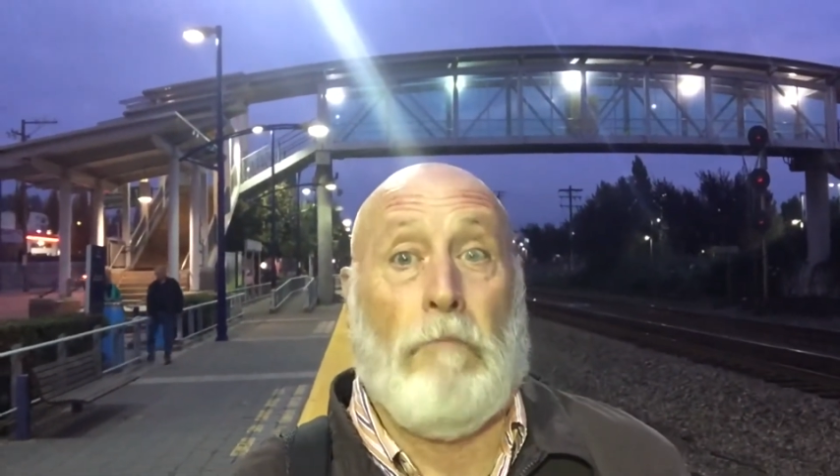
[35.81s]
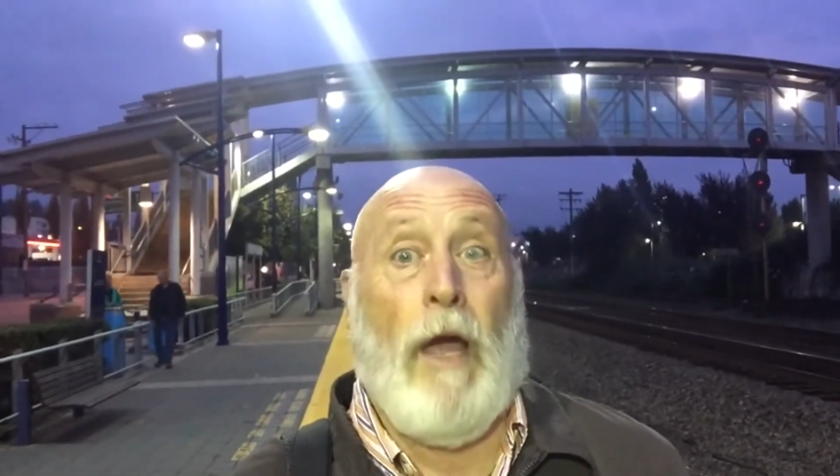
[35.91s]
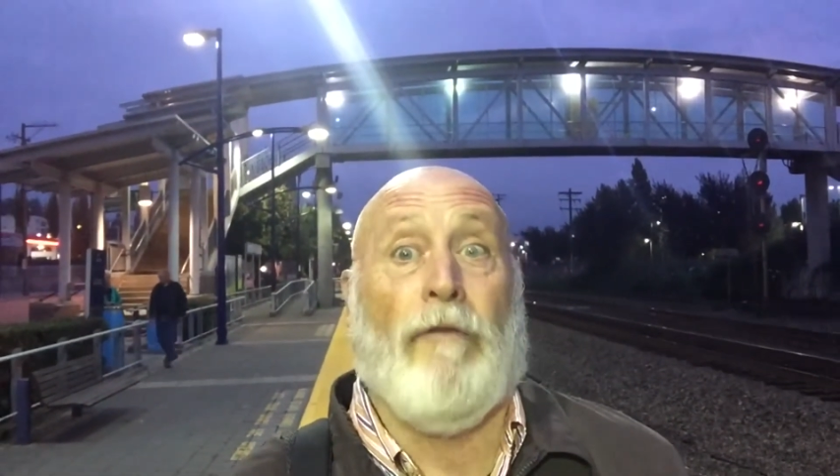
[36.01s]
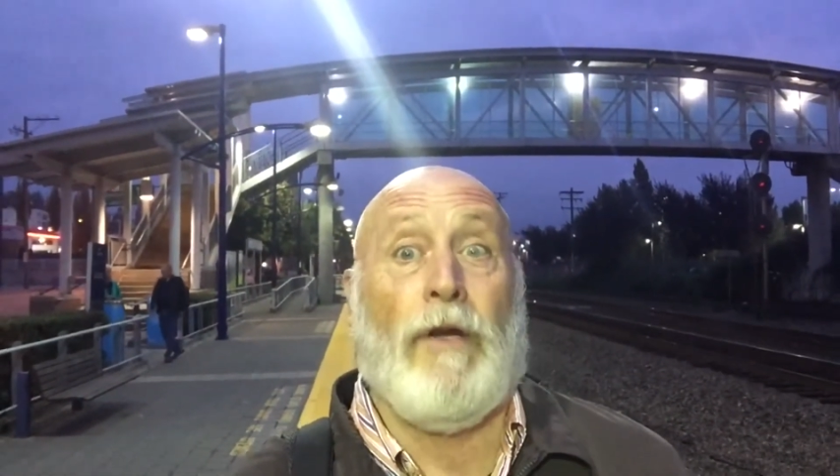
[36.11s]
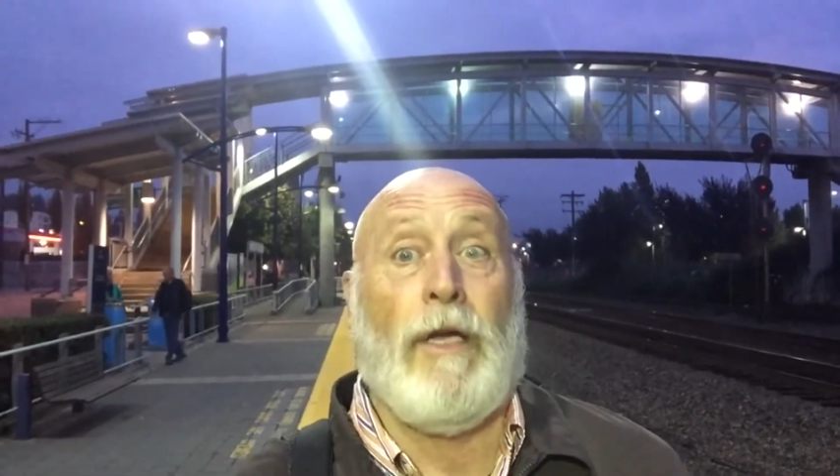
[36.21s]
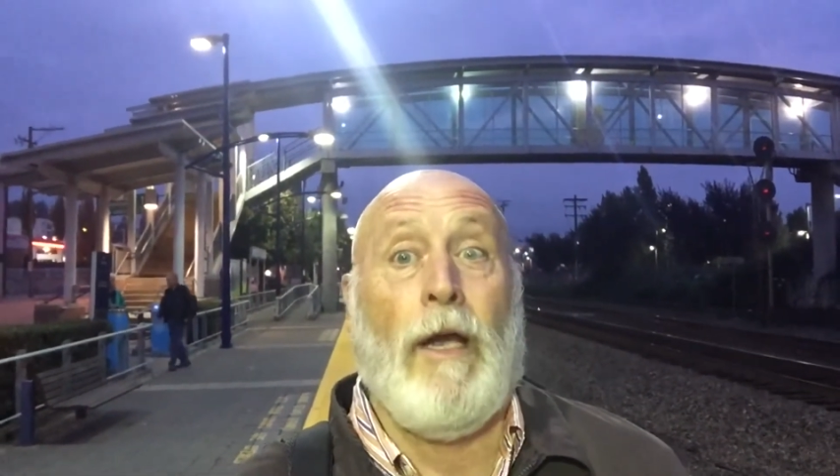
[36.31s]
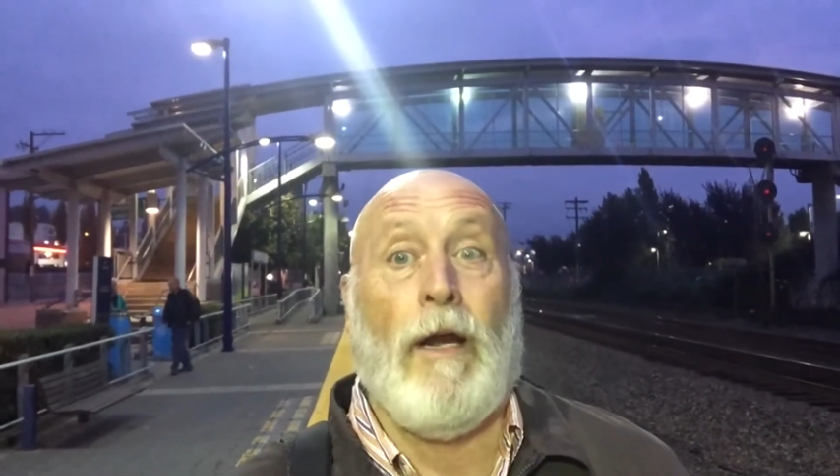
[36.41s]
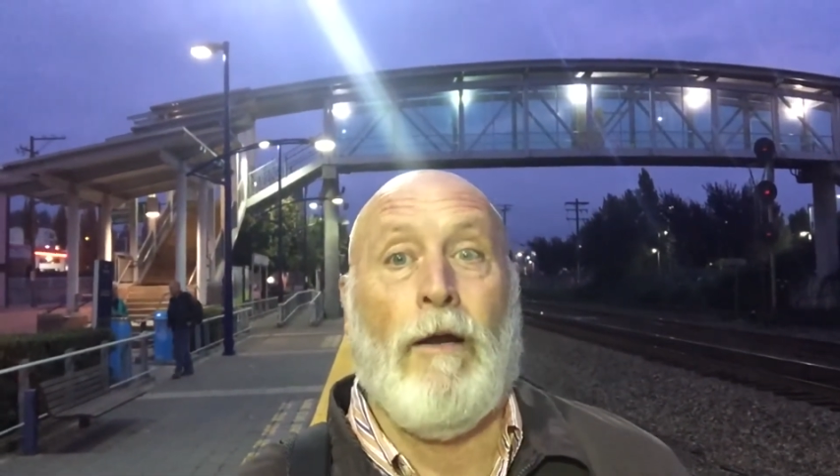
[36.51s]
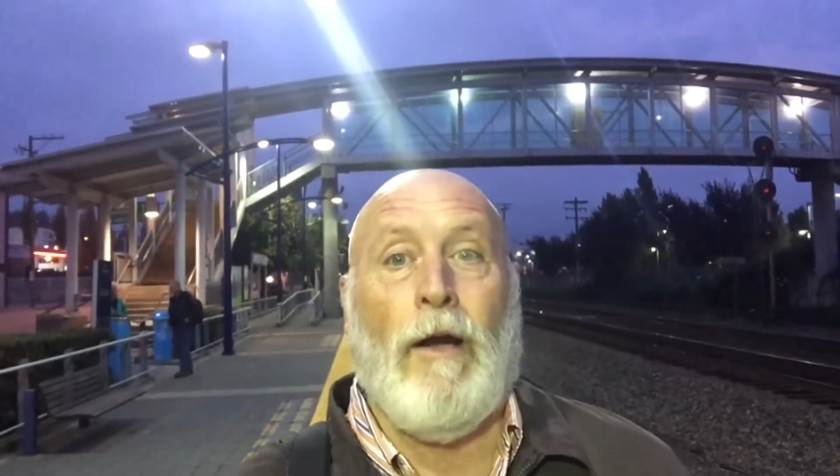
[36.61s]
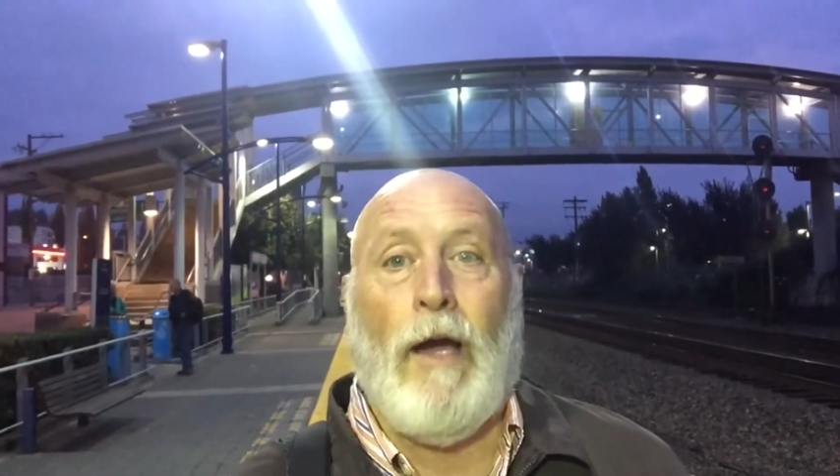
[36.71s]
every
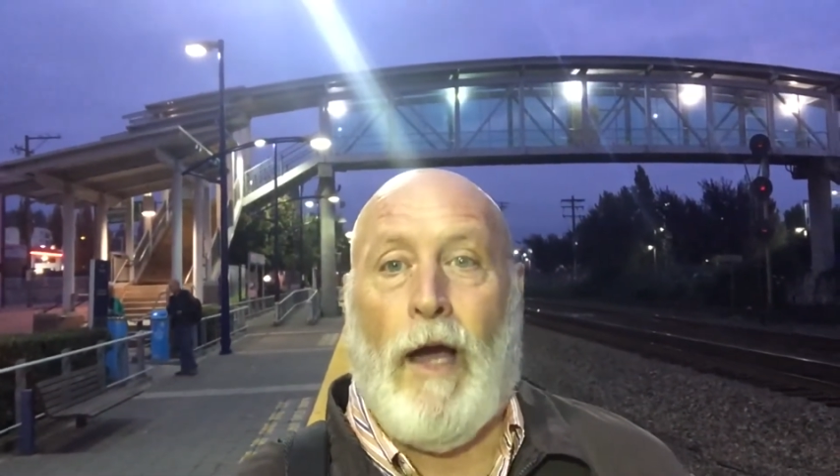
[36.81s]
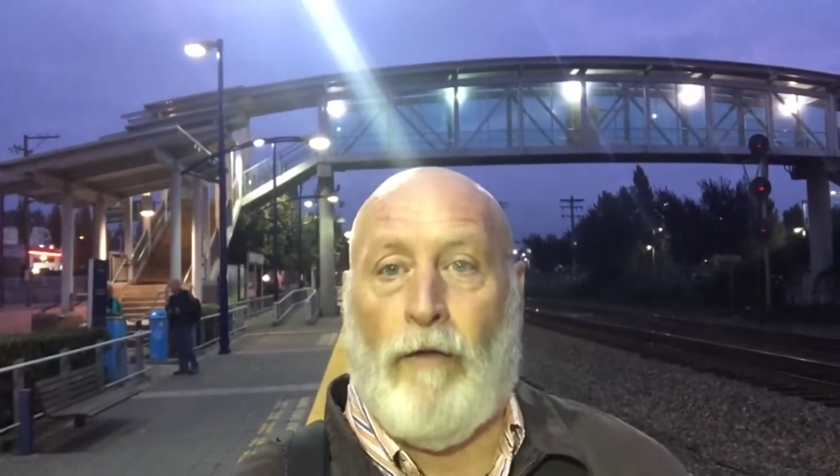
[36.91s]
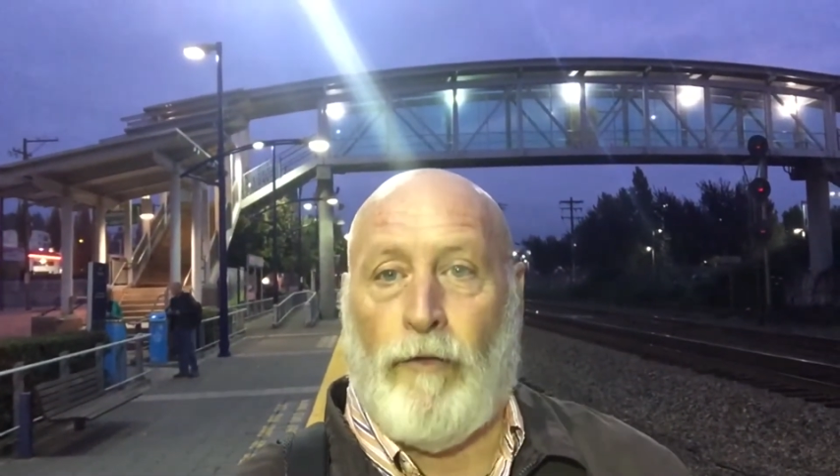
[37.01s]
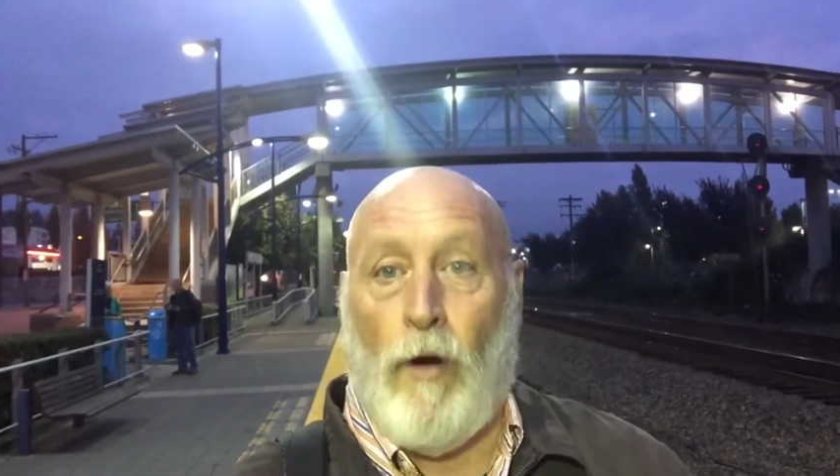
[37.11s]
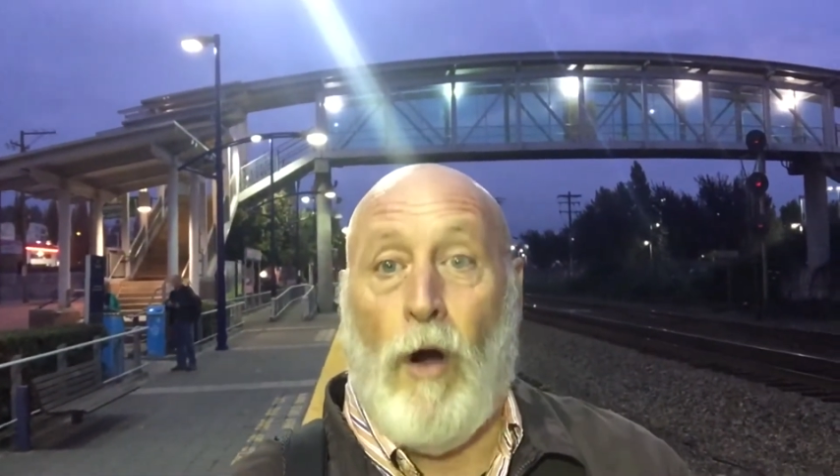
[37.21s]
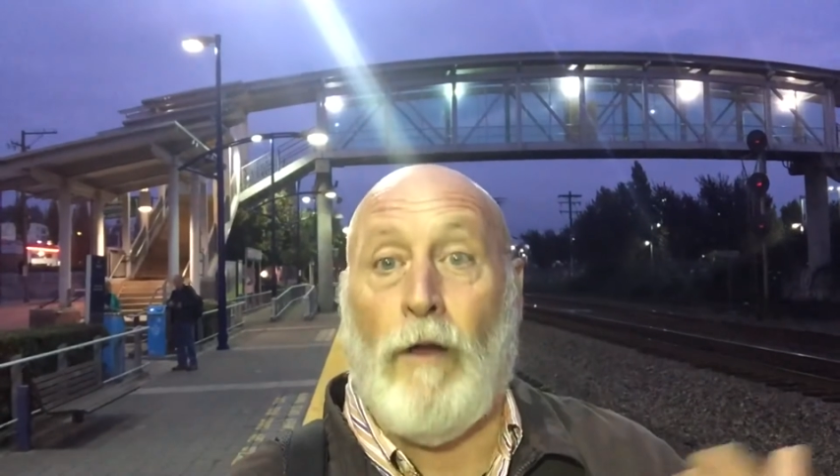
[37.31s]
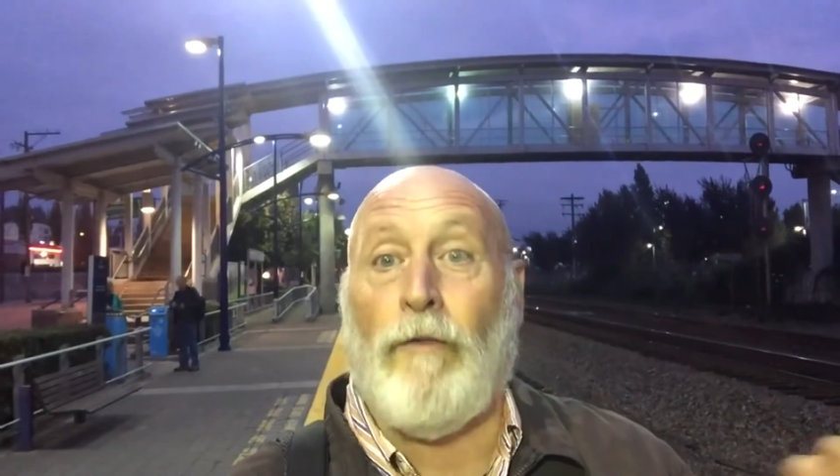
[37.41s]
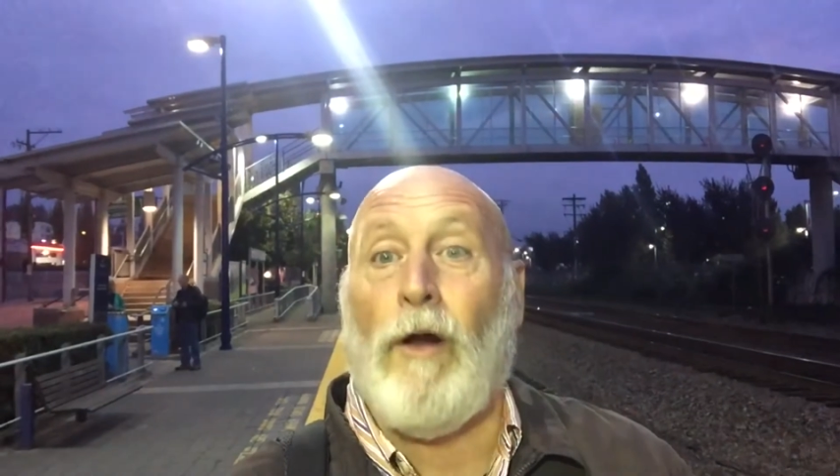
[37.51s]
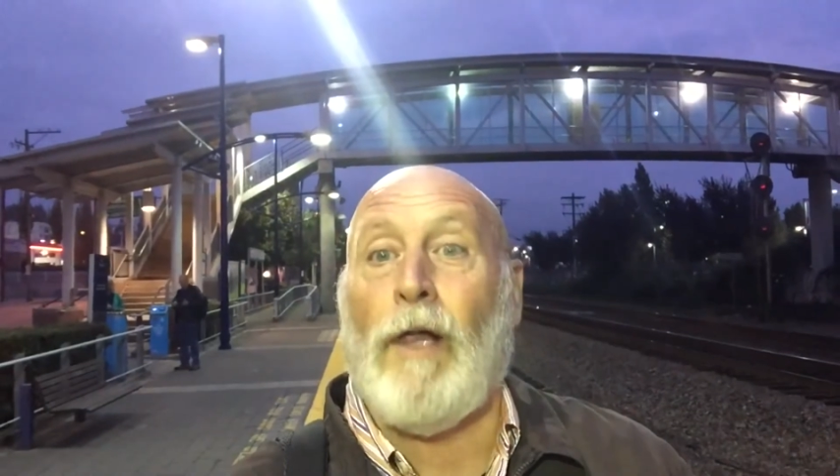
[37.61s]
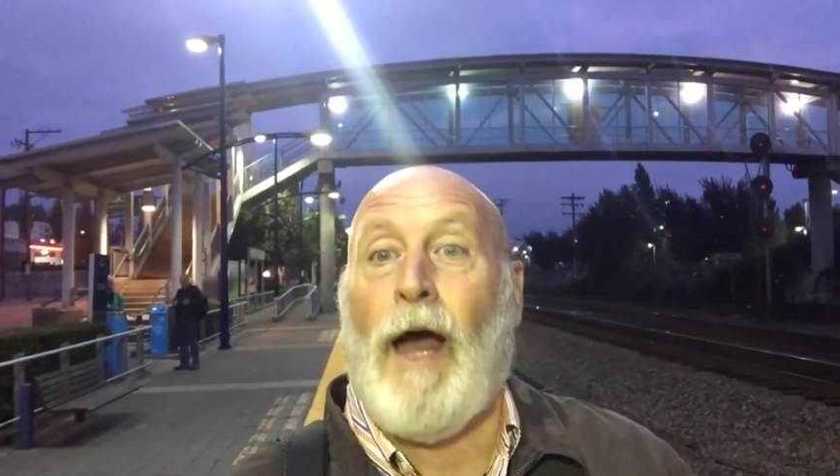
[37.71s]
year, and for all of
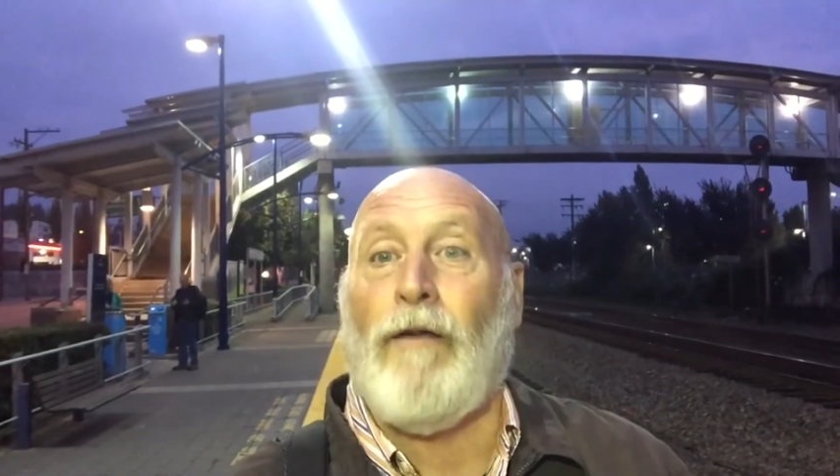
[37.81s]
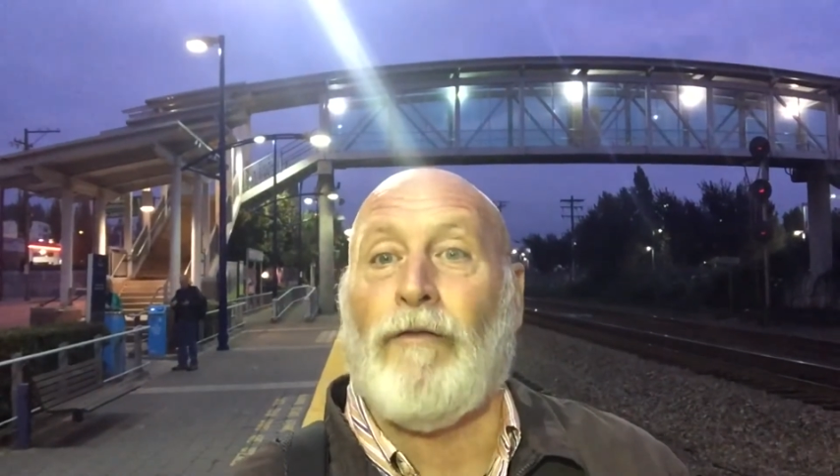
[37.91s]
our life.